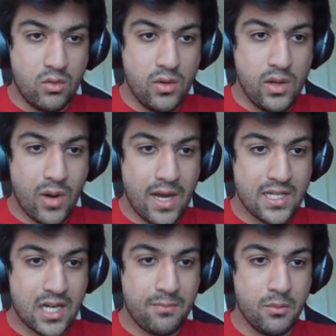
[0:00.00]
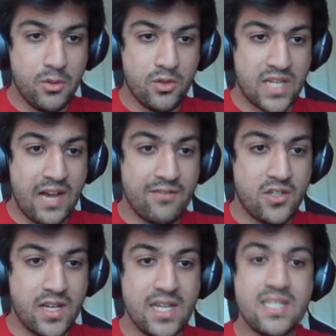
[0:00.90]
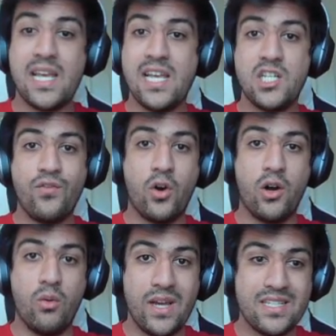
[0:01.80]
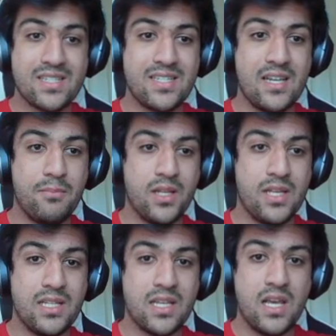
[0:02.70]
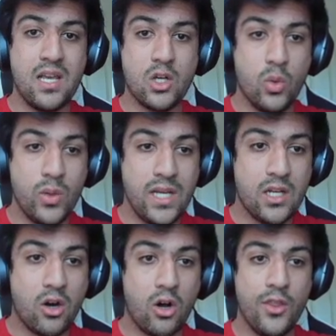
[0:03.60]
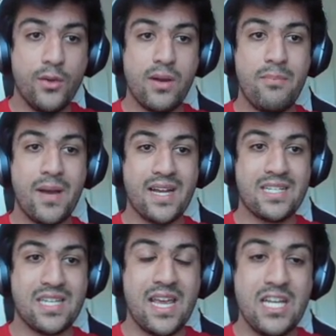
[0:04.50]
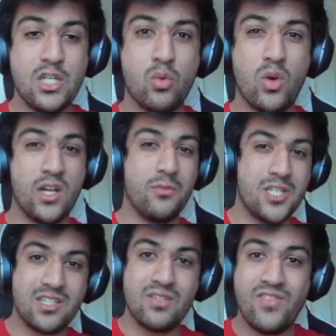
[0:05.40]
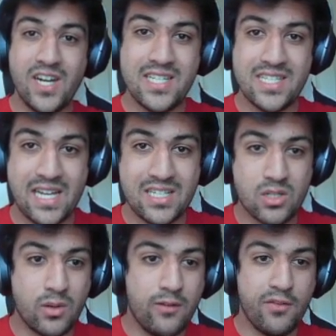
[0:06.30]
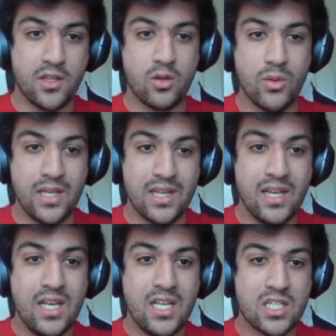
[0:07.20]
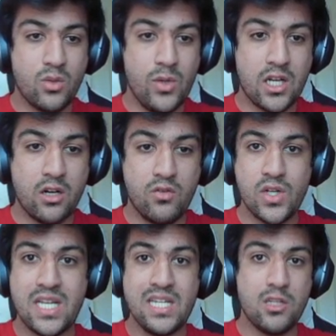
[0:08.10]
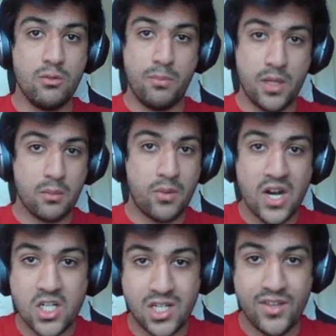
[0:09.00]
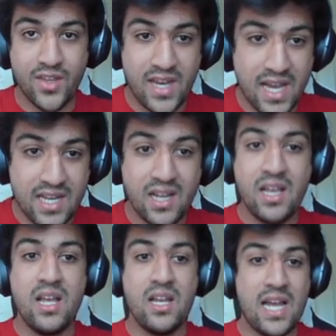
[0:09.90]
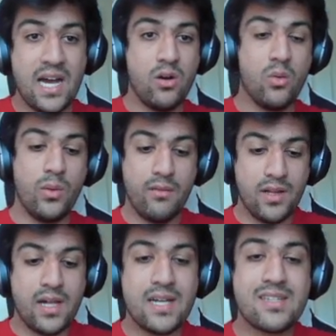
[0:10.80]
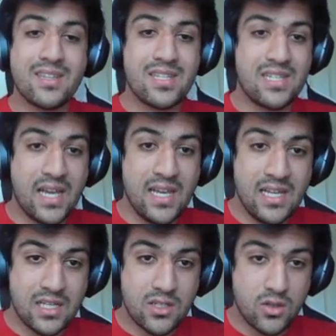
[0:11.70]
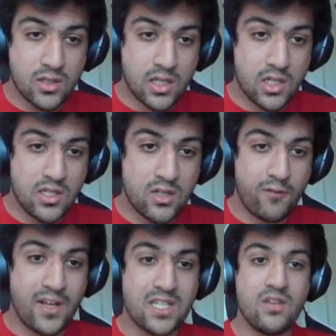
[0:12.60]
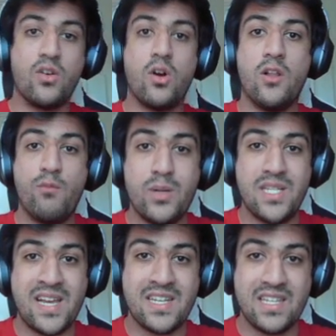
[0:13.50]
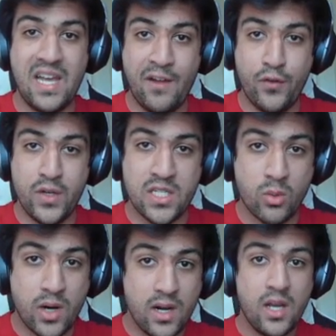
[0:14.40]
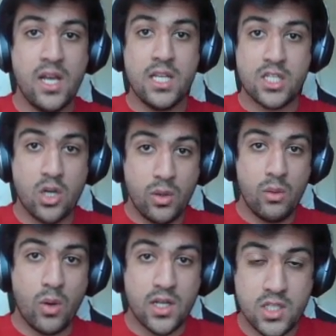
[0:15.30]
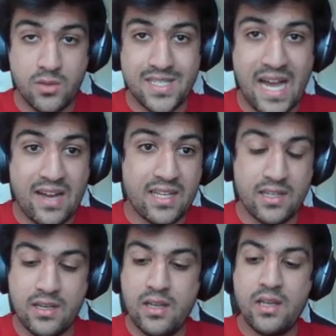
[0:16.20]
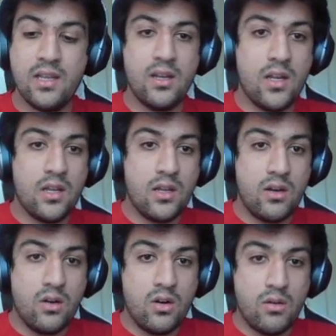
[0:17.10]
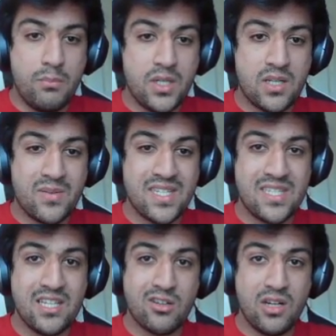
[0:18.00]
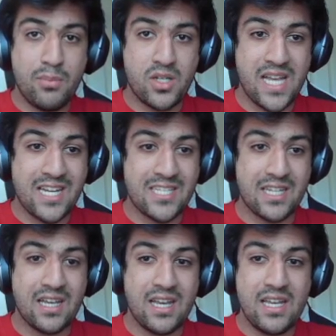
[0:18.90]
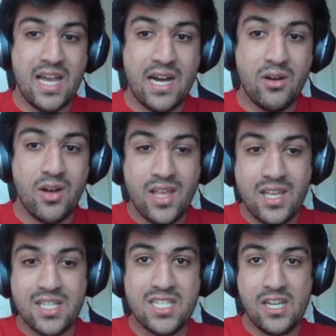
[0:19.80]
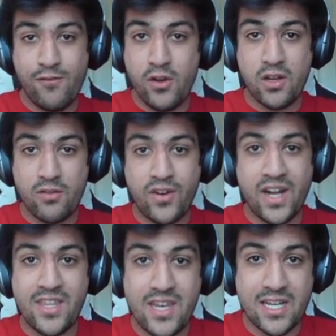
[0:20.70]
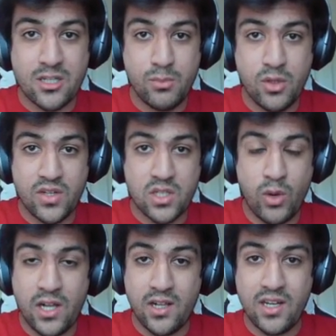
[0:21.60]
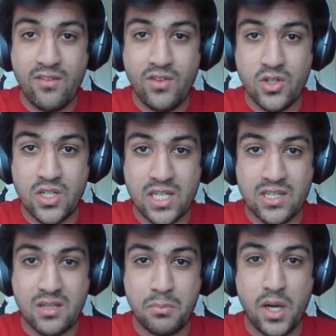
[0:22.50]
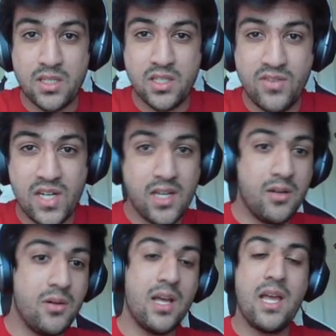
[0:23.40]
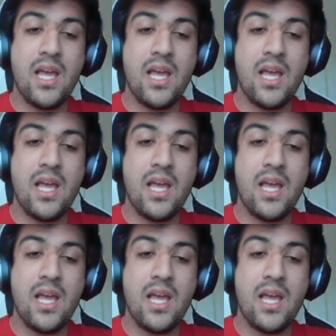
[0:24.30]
rewind a couple moves. After knight to h4, white instead plays queen all the way back to h1, which is a very sad square for the queen. So we go rook e2, putting pressure on the knight. Now we realize that this knight is doing a good defensive role of protecting the f3 square, so we want to attack it. Bishop to c3 protecting, and now see if you can find the next move as well. I'll give you a chance to pause your video.